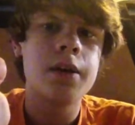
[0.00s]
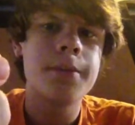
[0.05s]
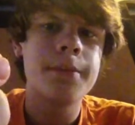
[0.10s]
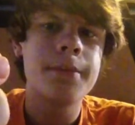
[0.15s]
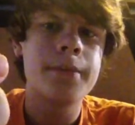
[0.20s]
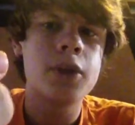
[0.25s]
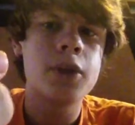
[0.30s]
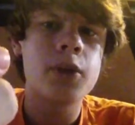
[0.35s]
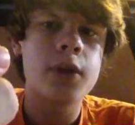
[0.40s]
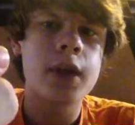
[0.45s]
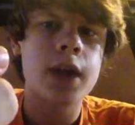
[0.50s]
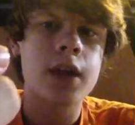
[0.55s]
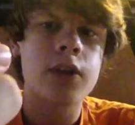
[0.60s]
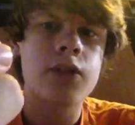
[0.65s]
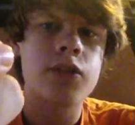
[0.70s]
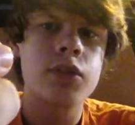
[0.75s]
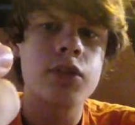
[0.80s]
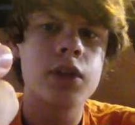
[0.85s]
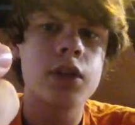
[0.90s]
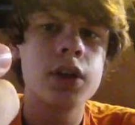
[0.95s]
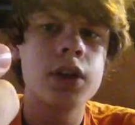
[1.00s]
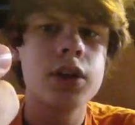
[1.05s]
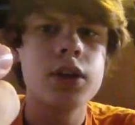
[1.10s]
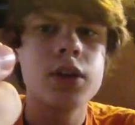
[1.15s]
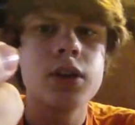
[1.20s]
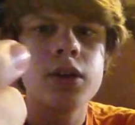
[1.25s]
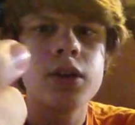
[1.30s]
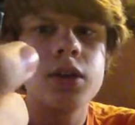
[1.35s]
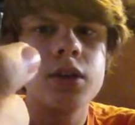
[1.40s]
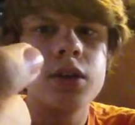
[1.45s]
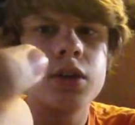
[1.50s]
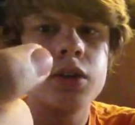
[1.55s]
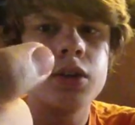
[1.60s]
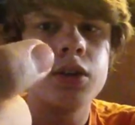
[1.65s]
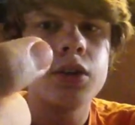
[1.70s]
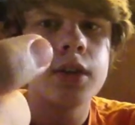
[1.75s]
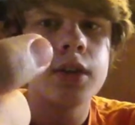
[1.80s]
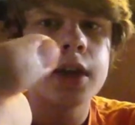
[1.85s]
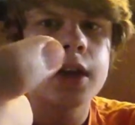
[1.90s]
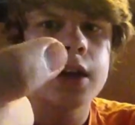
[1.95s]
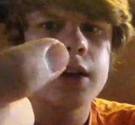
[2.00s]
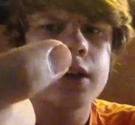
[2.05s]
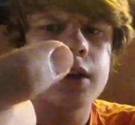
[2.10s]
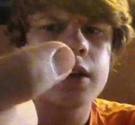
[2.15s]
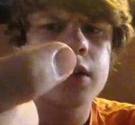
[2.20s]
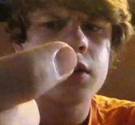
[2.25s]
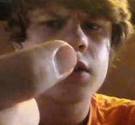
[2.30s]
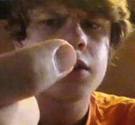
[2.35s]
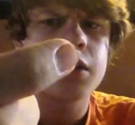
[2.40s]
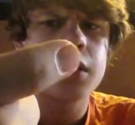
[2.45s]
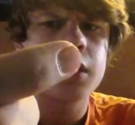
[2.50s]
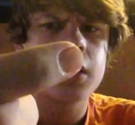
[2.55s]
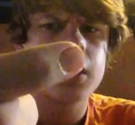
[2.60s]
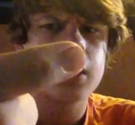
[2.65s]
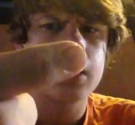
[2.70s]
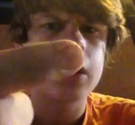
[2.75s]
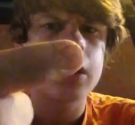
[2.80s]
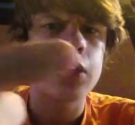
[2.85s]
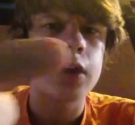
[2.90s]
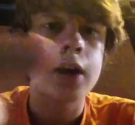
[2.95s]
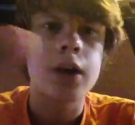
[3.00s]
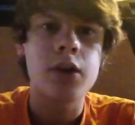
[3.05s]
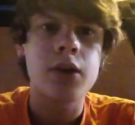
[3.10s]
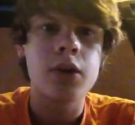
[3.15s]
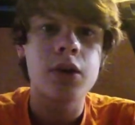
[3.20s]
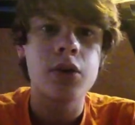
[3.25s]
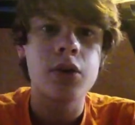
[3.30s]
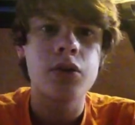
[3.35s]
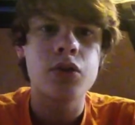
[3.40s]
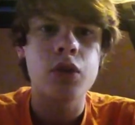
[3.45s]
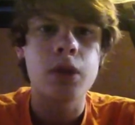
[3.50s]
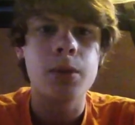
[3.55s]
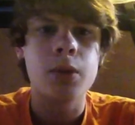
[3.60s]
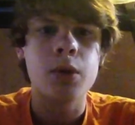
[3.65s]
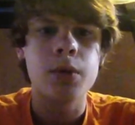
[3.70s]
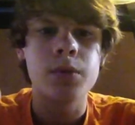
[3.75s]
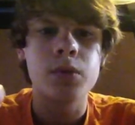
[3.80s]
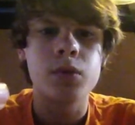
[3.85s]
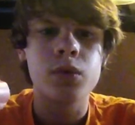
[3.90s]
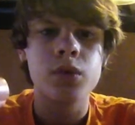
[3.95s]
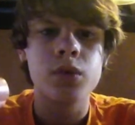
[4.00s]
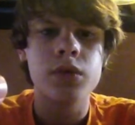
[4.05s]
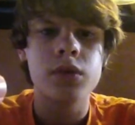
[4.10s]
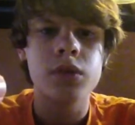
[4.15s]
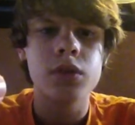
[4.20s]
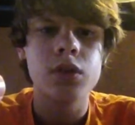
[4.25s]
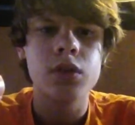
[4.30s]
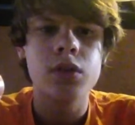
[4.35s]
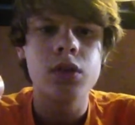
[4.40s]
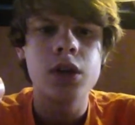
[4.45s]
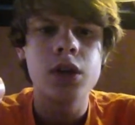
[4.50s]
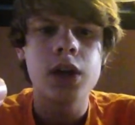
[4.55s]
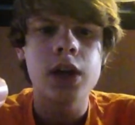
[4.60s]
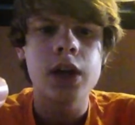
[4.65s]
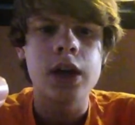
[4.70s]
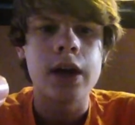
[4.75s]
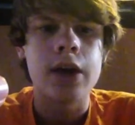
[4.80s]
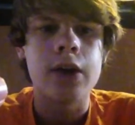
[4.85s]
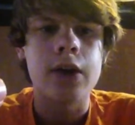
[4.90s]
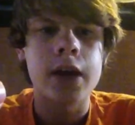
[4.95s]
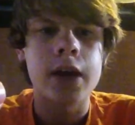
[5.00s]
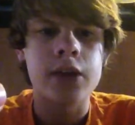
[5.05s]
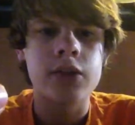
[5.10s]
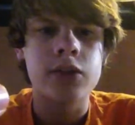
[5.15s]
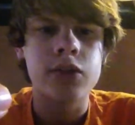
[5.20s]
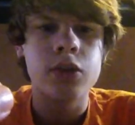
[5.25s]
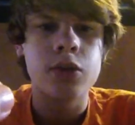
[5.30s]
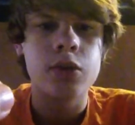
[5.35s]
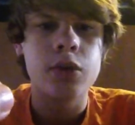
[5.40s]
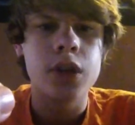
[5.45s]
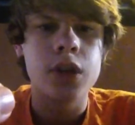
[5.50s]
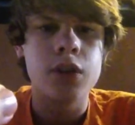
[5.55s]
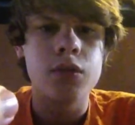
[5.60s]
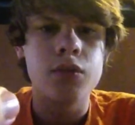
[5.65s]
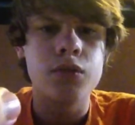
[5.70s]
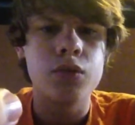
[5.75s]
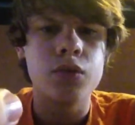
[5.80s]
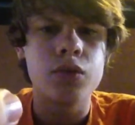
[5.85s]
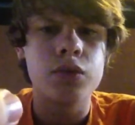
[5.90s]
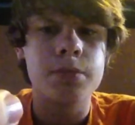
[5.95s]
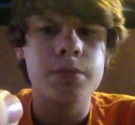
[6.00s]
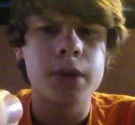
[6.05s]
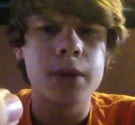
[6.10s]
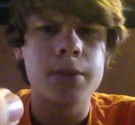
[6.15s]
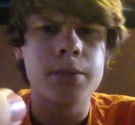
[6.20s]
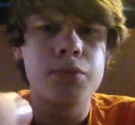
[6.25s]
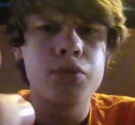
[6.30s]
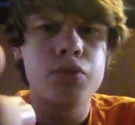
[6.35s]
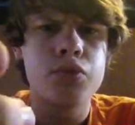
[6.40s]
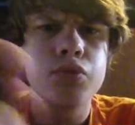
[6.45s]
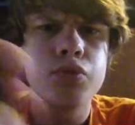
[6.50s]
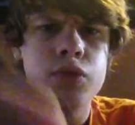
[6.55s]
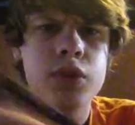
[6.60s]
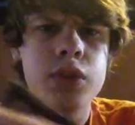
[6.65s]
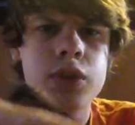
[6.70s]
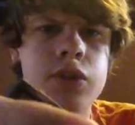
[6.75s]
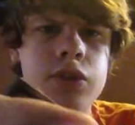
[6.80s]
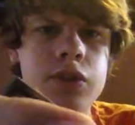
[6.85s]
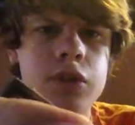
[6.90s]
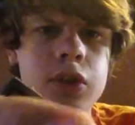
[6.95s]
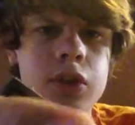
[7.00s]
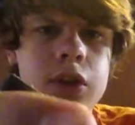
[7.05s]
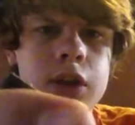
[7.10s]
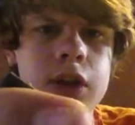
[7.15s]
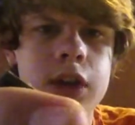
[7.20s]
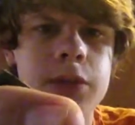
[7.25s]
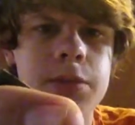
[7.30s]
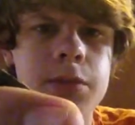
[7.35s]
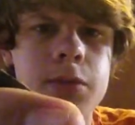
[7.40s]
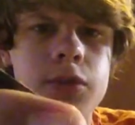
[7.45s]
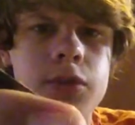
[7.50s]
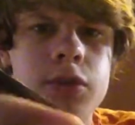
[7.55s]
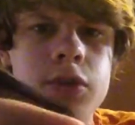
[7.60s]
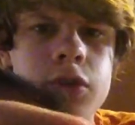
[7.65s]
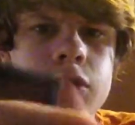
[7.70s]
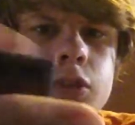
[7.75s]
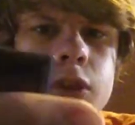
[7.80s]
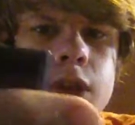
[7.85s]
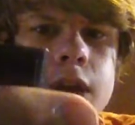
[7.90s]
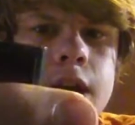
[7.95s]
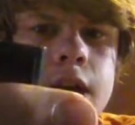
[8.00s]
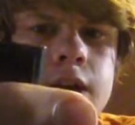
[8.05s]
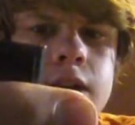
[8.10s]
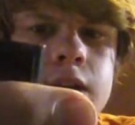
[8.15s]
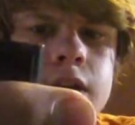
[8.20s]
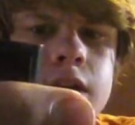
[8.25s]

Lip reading: Don't actually do that, I don't think. I don't go to school, I'm homeschooled, so I don't actually know any of the rules, but I'm pretty sure you're not supposed to do that.